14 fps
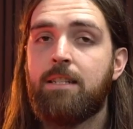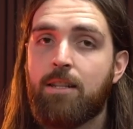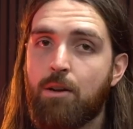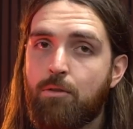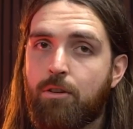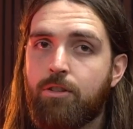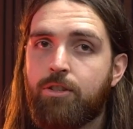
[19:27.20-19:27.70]
And
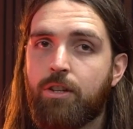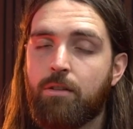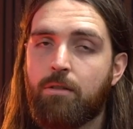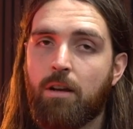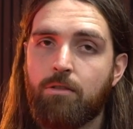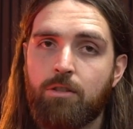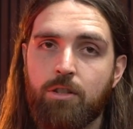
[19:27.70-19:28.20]
so could
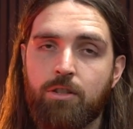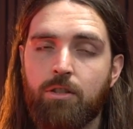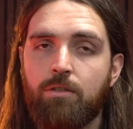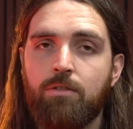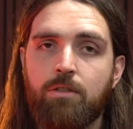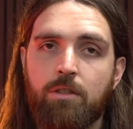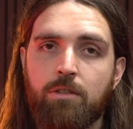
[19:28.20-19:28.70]
you. Go to
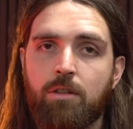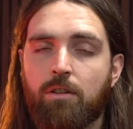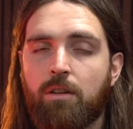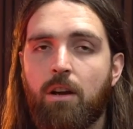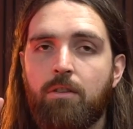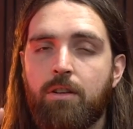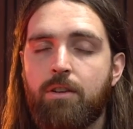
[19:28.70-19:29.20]

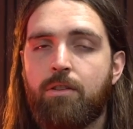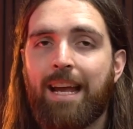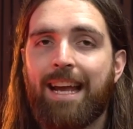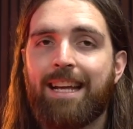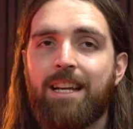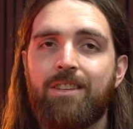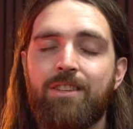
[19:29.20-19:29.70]
suns.co.uk
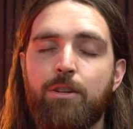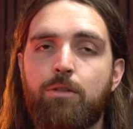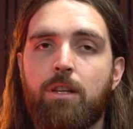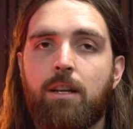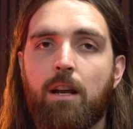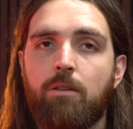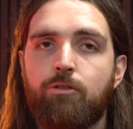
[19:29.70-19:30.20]
and
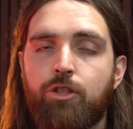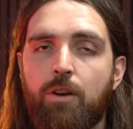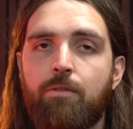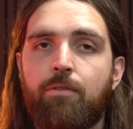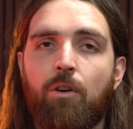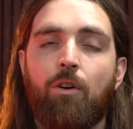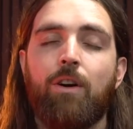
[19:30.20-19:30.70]
use the code
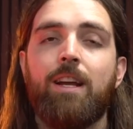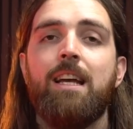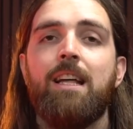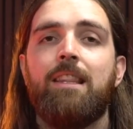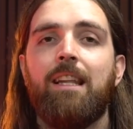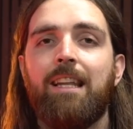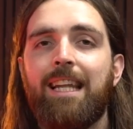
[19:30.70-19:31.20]
Joe40.
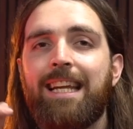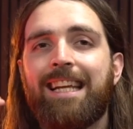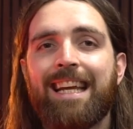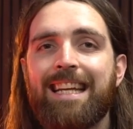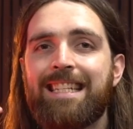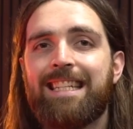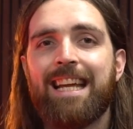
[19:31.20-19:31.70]
The
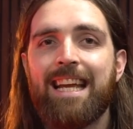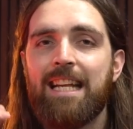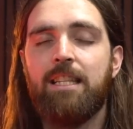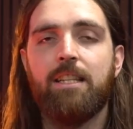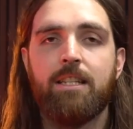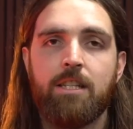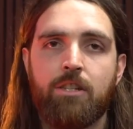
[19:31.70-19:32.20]
link is
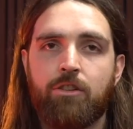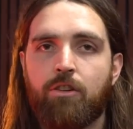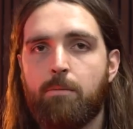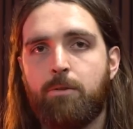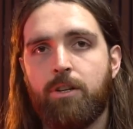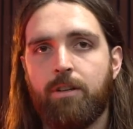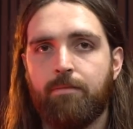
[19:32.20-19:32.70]
in the
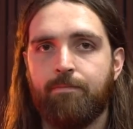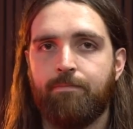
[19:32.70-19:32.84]
description.